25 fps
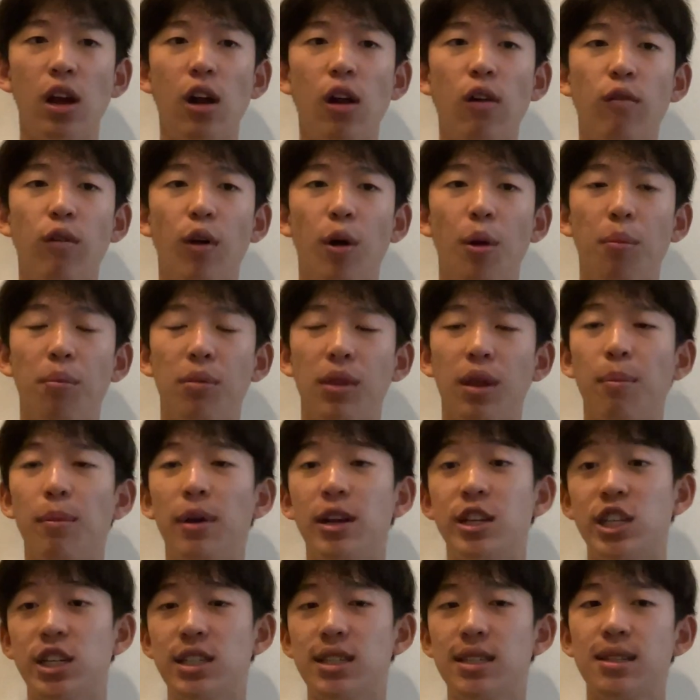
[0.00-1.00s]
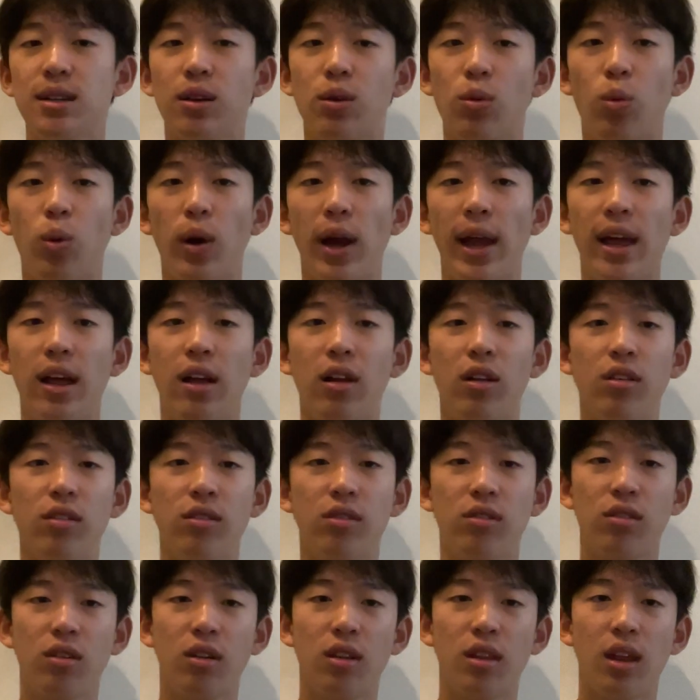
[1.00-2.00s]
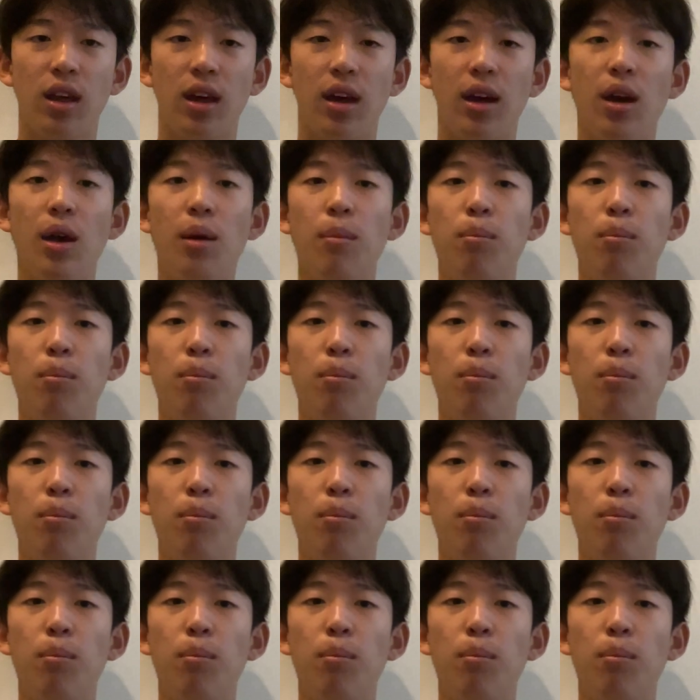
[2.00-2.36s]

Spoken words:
from the majestic whales to the